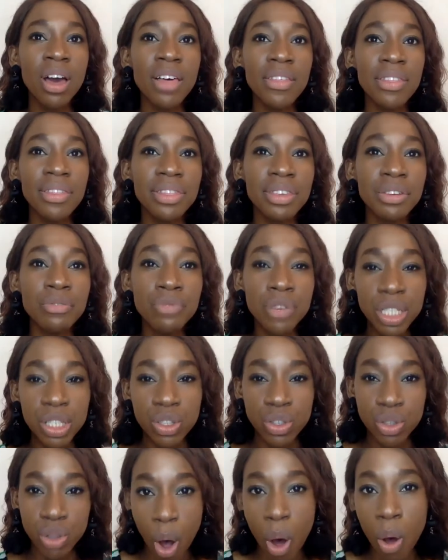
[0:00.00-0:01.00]
the
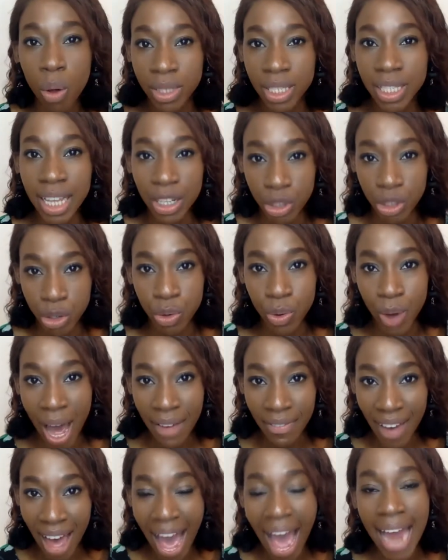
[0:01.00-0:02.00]
results that you
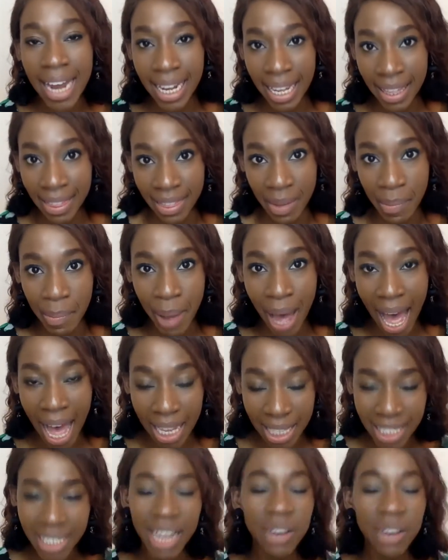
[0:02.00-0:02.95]
have had in the past.